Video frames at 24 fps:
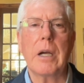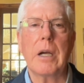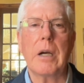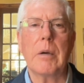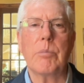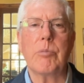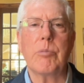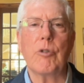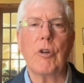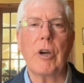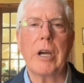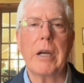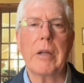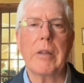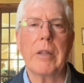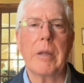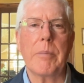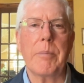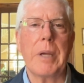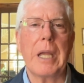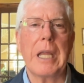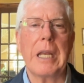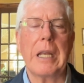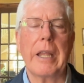prayer that
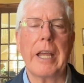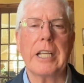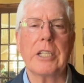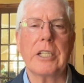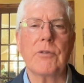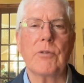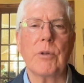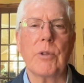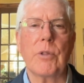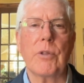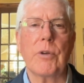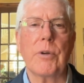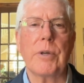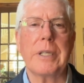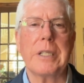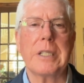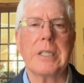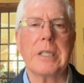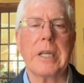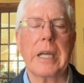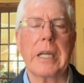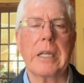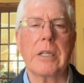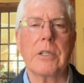may last for 30
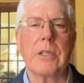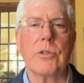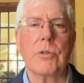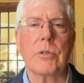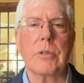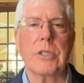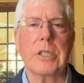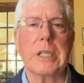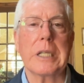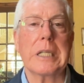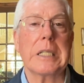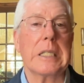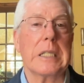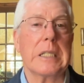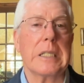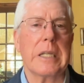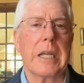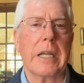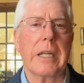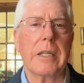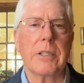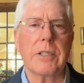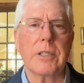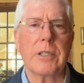seconds or 60
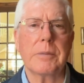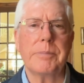seconds,